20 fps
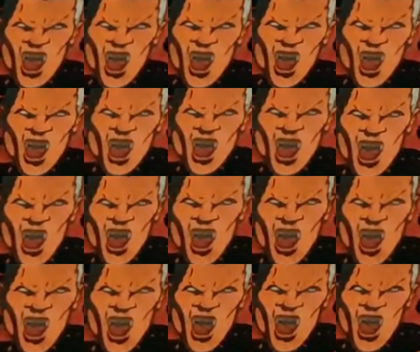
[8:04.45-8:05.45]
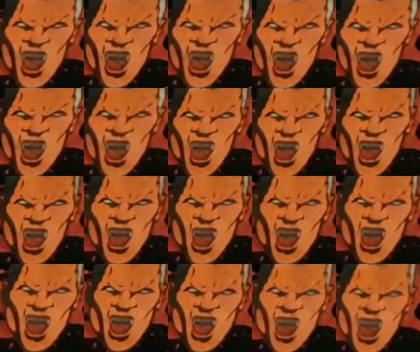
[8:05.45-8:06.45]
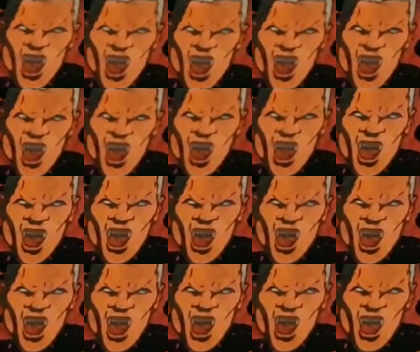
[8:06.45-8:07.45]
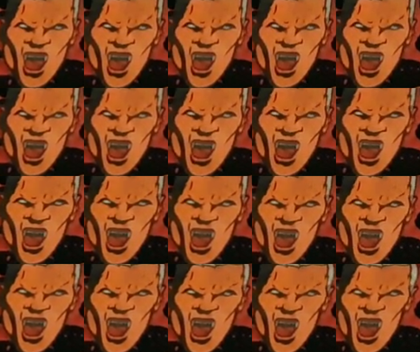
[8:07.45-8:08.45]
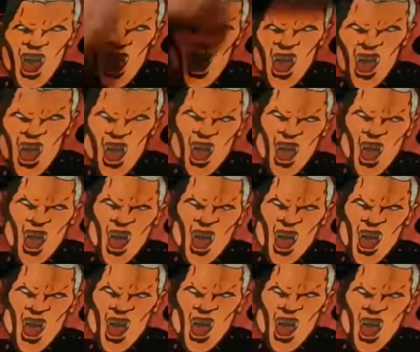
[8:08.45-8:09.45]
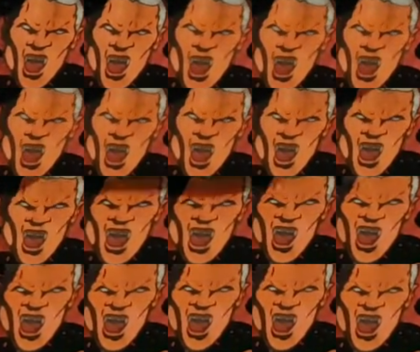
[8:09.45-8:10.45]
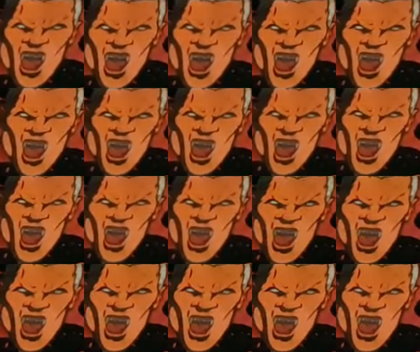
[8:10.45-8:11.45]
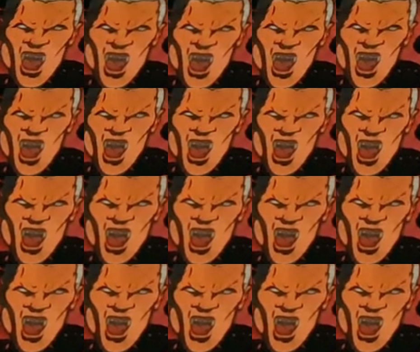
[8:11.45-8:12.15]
The person shown says nothing.